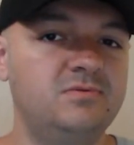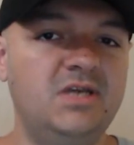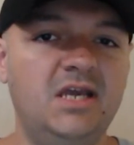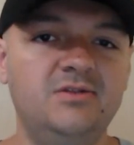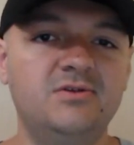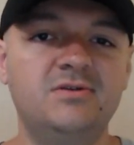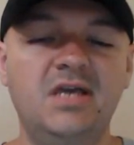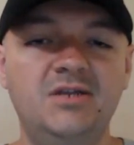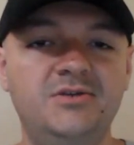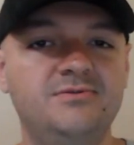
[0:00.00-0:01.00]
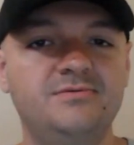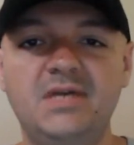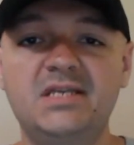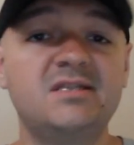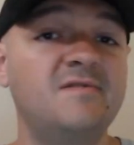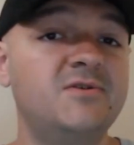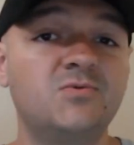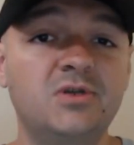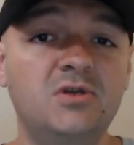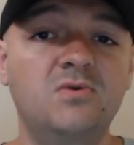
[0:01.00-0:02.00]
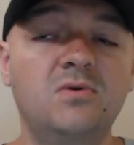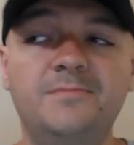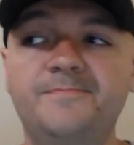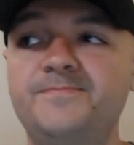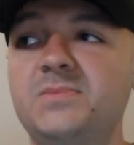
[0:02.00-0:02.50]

Taylor, Daniel, that stuff is really cool.